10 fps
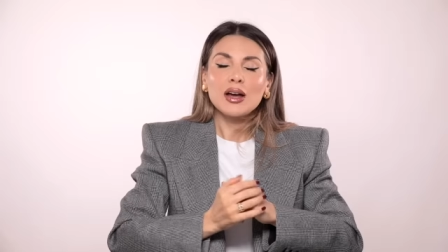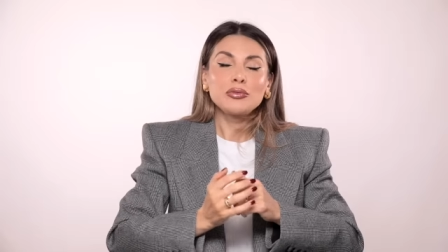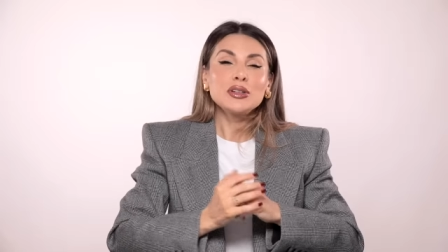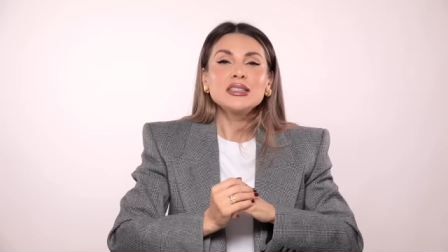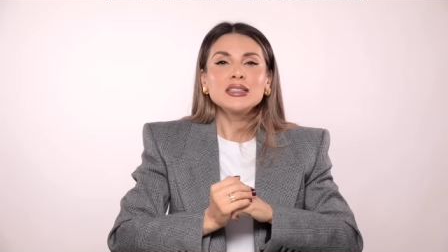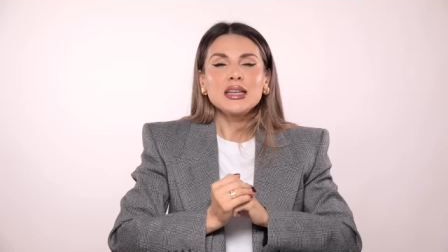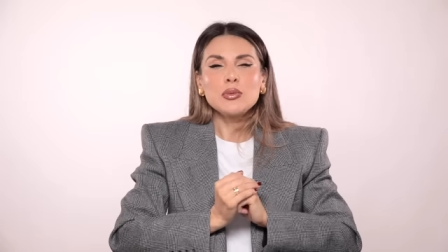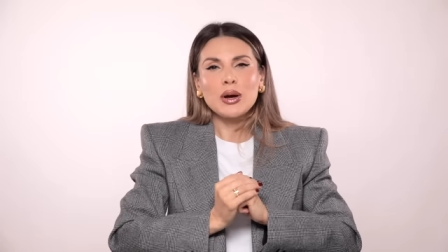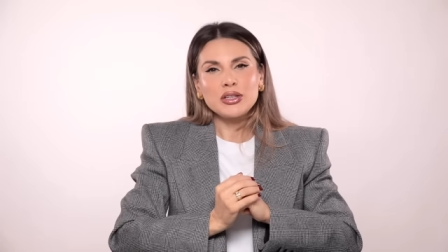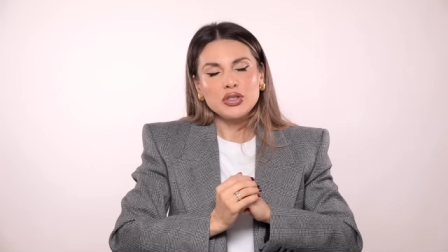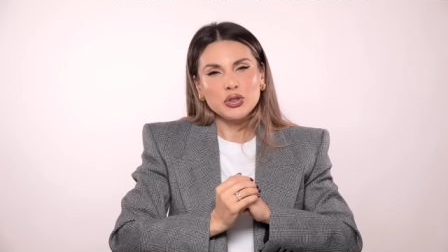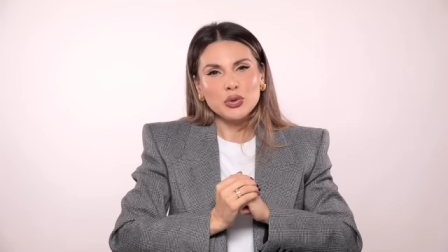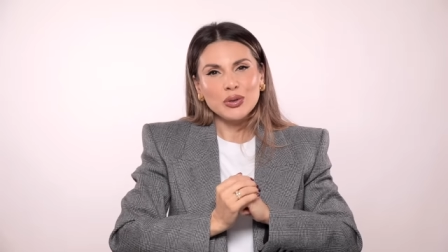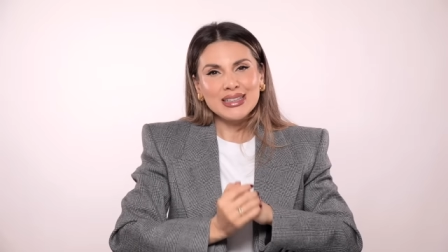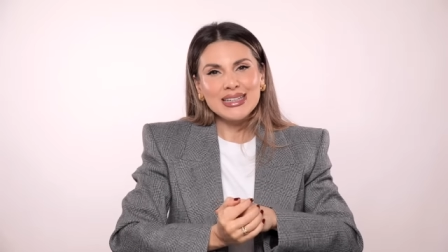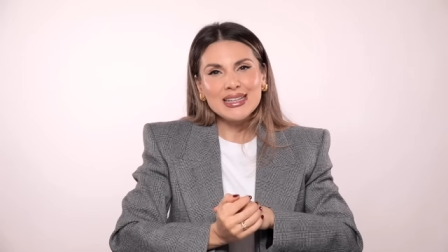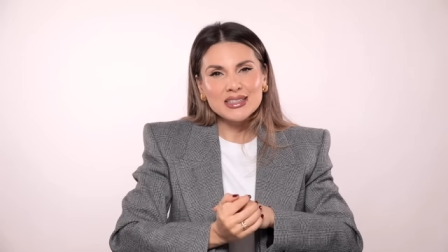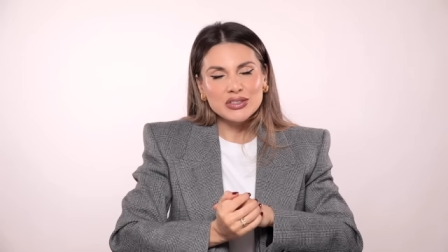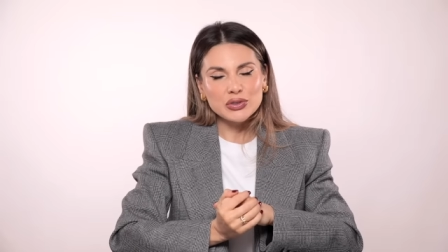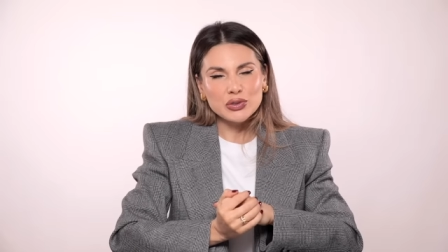I've recently went to
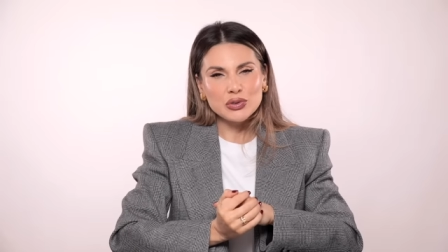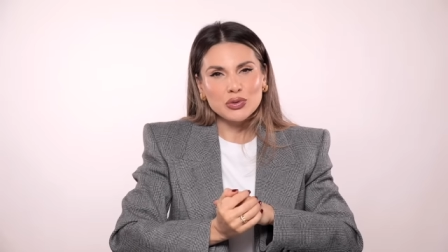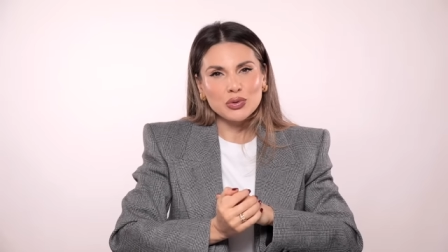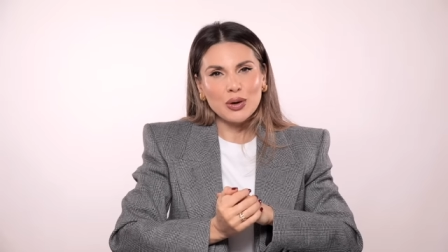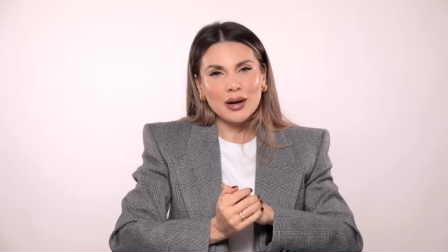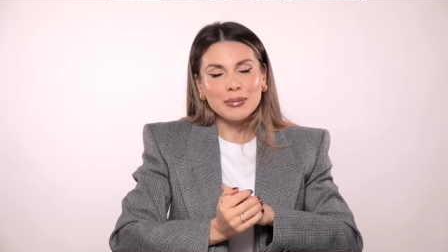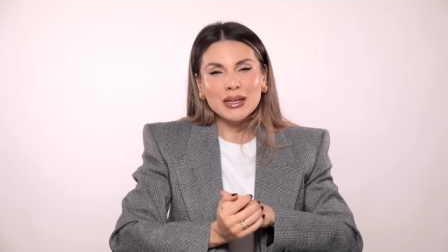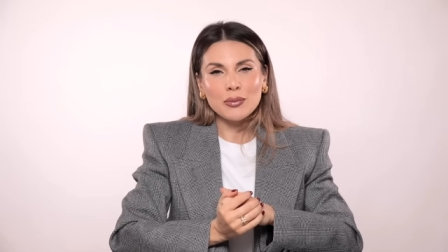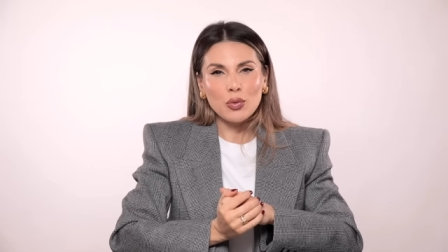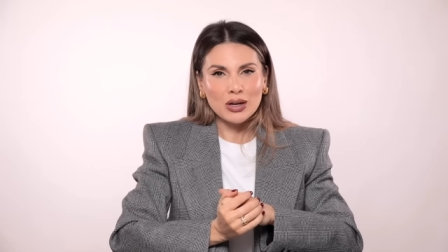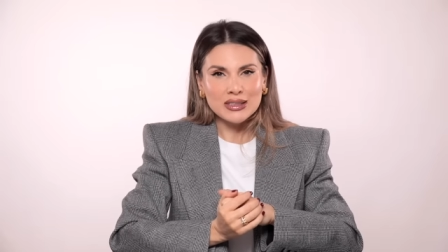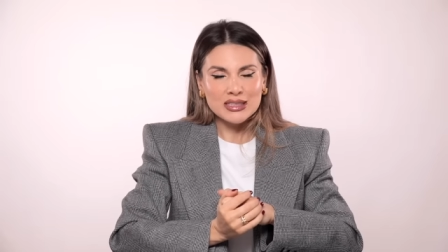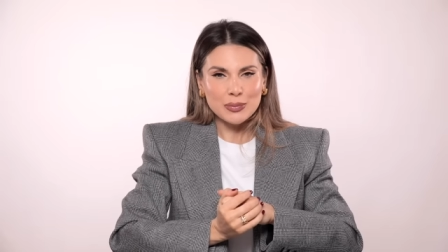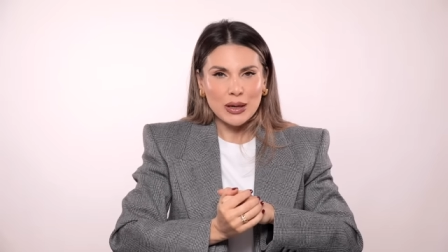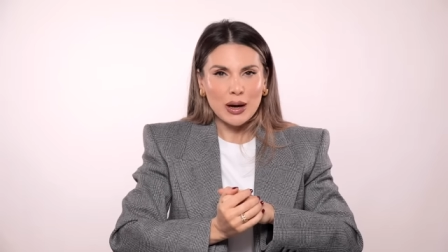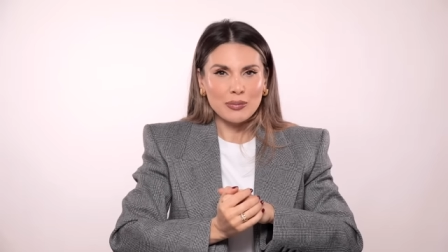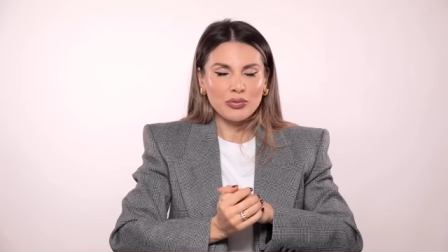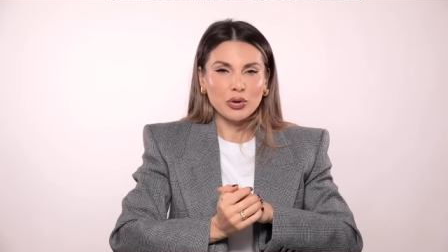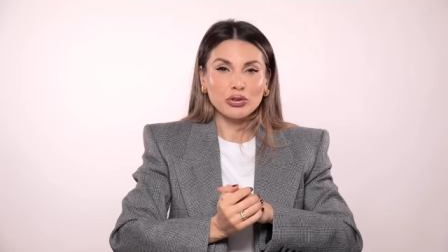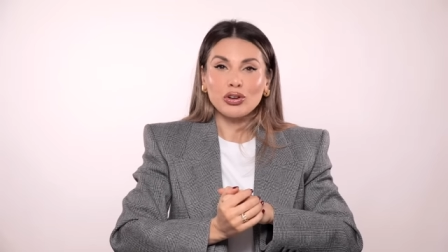Nice to do Amina Muaddi's makeup
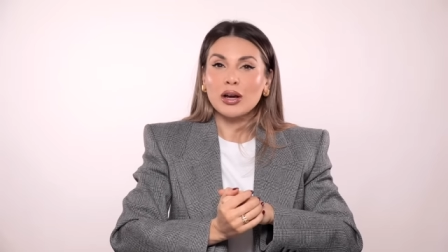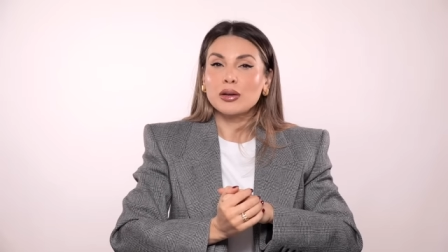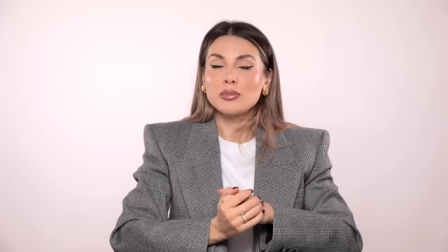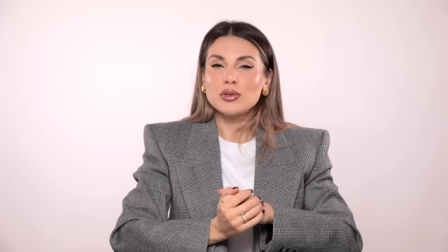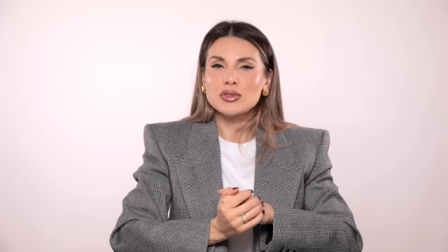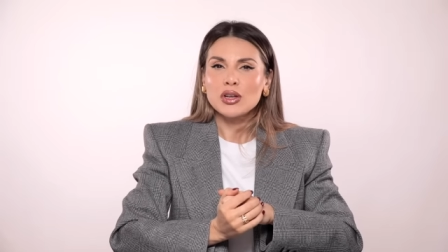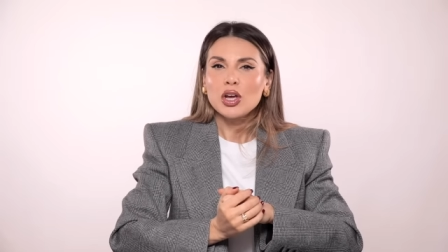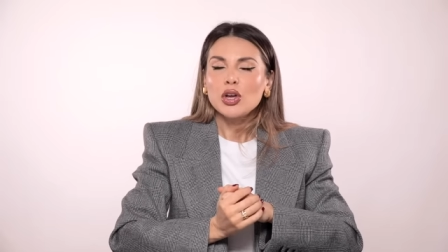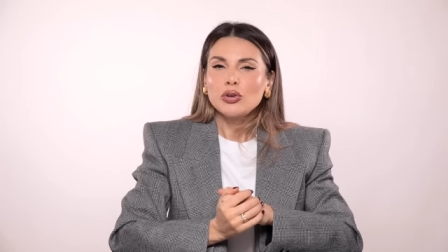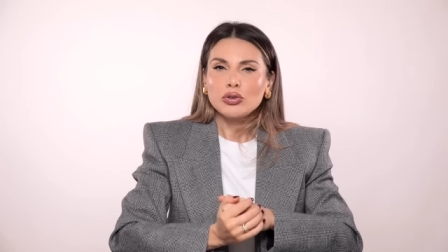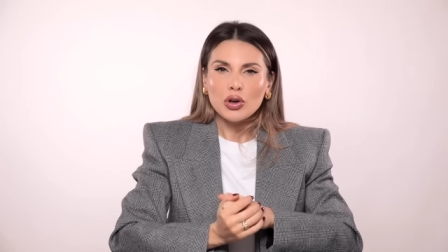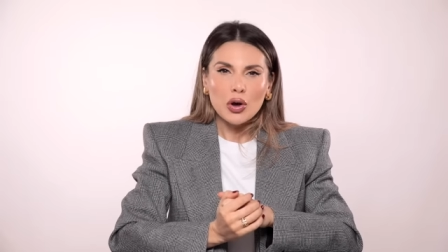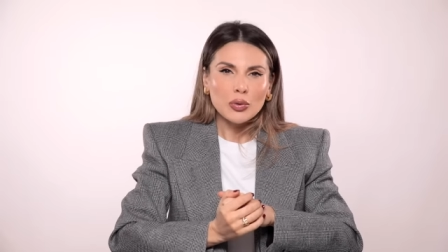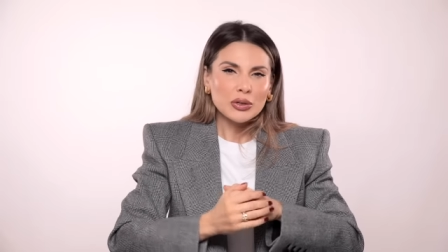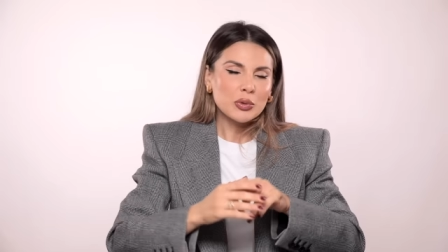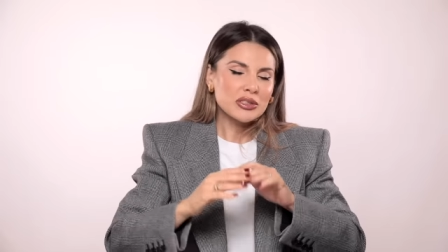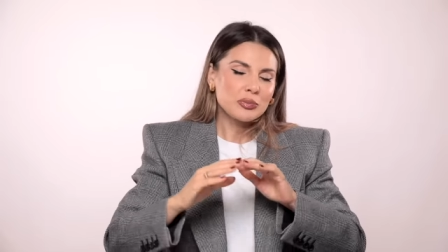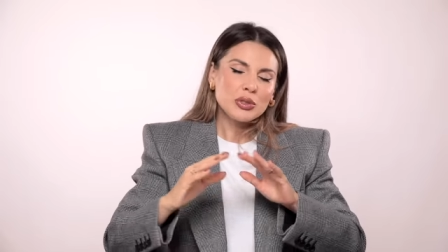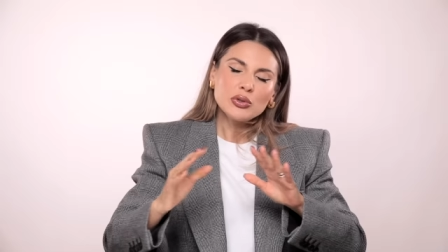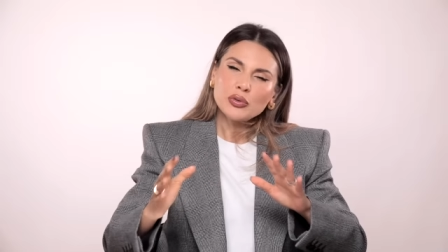for Jacquemus' show. It was a
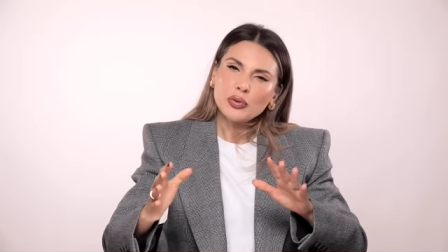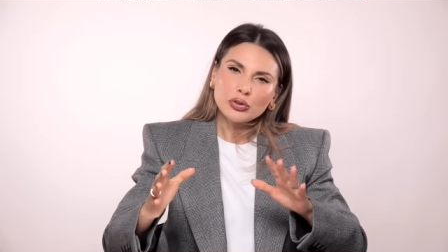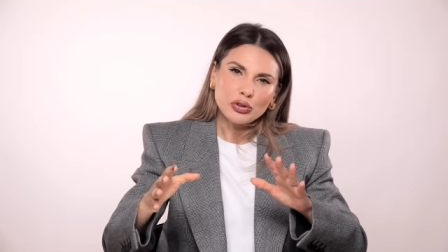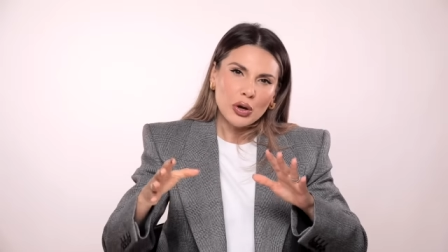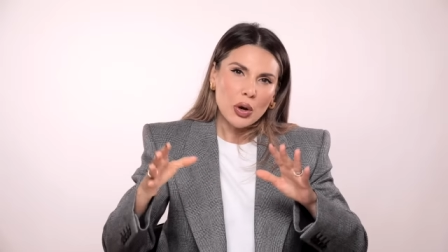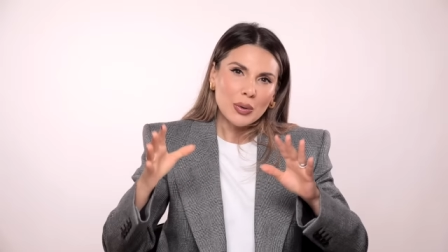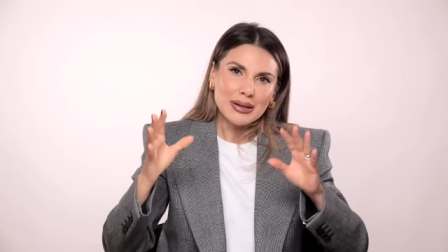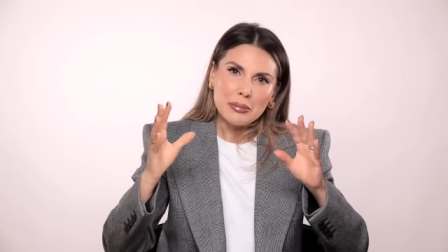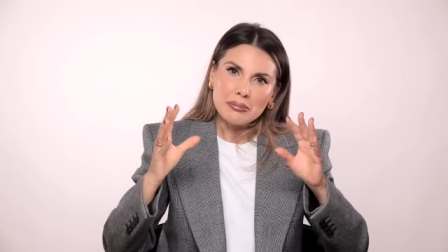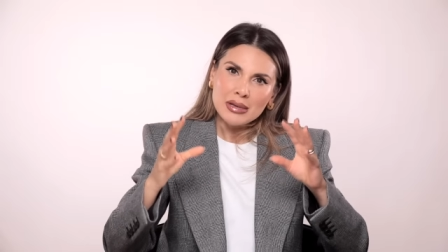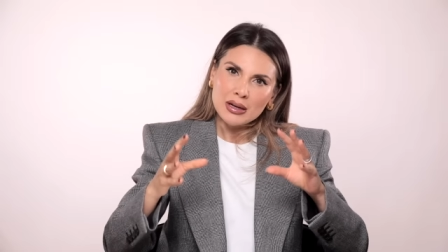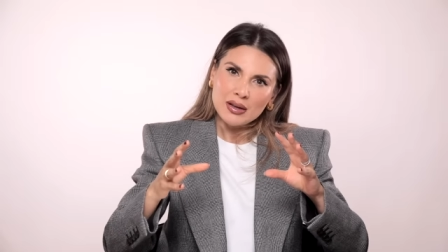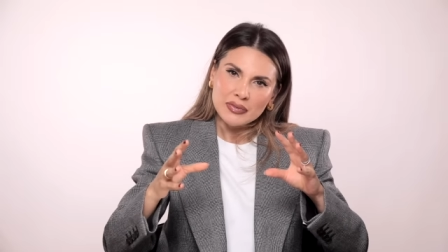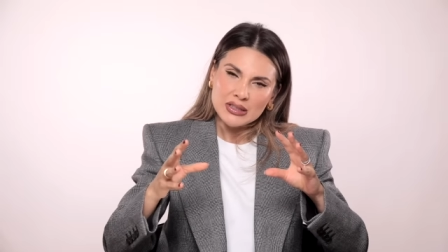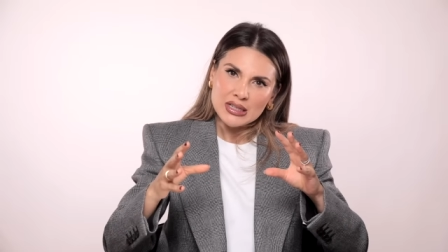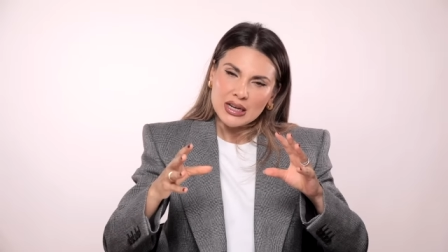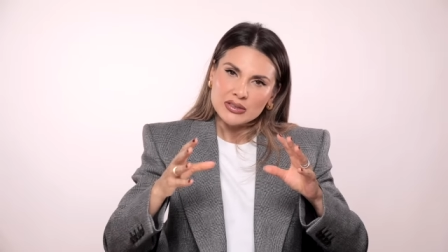beautiful show in the middle of the day.